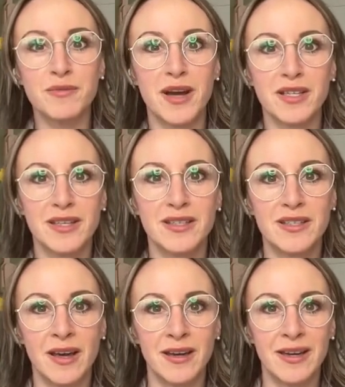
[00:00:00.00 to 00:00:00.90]
Party has
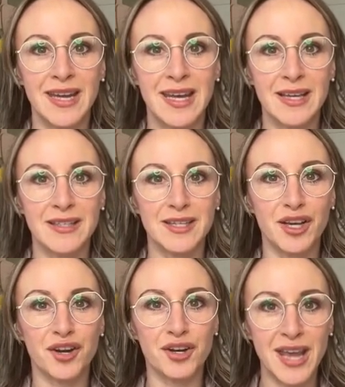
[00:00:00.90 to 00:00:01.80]
done is
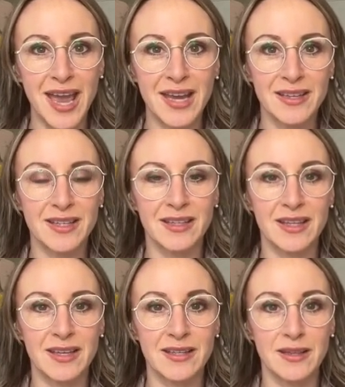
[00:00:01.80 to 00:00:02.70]
create
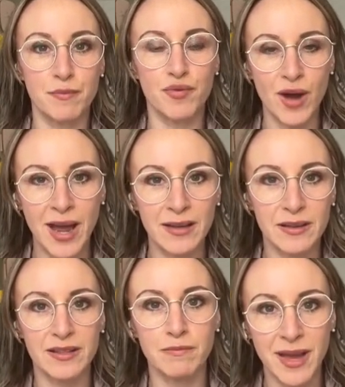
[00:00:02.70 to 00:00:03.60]
this brand,
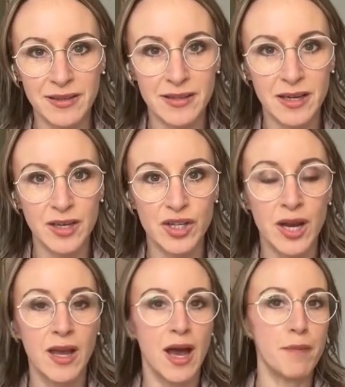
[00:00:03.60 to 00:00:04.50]
this message,
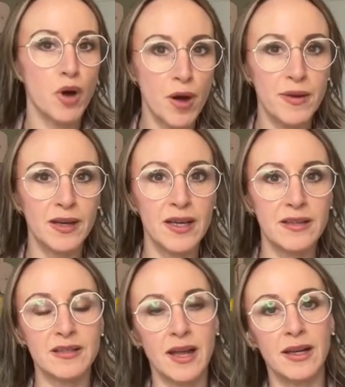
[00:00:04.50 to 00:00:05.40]

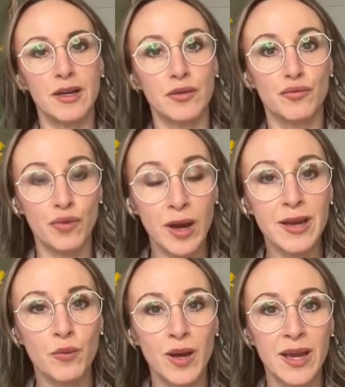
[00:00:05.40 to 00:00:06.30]
populist, slightly
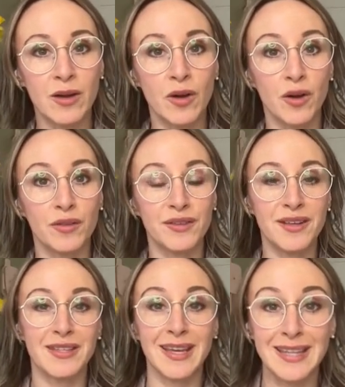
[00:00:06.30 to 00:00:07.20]
right wing on
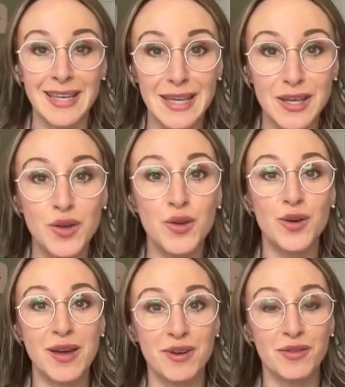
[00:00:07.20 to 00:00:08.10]
things like the EU,
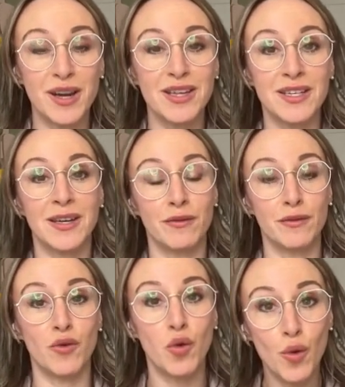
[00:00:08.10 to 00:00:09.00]
immigration, and
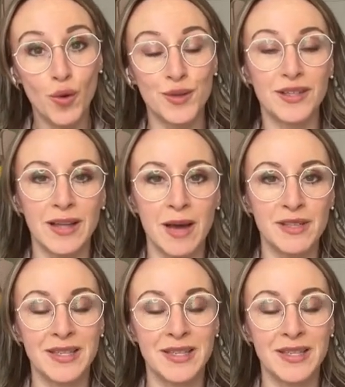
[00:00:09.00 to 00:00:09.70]
of course, climate